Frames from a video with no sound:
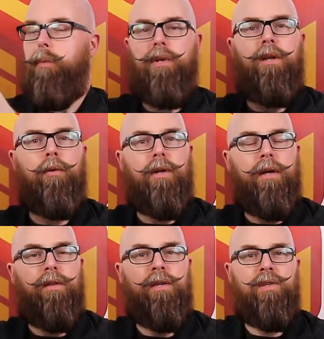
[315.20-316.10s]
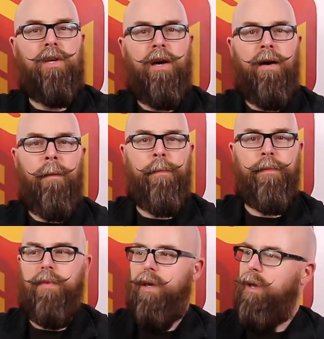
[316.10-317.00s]
They look like these
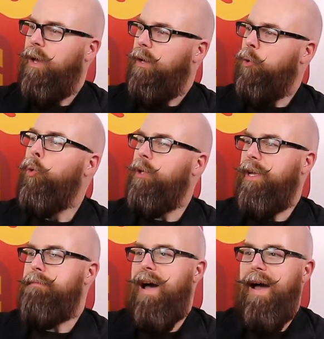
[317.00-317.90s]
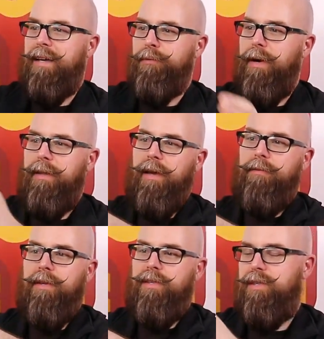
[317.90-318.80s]
cooling bags, right? They
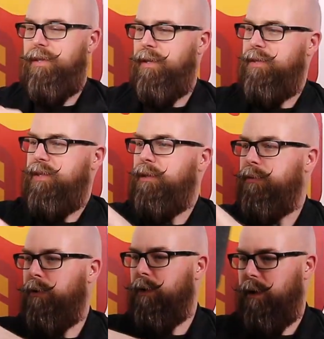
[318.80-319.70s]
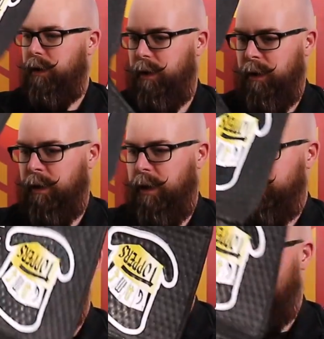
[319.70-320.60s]
have this silver
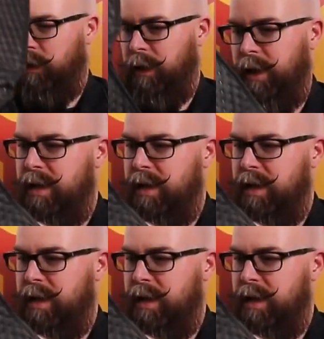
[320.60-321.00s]
inlay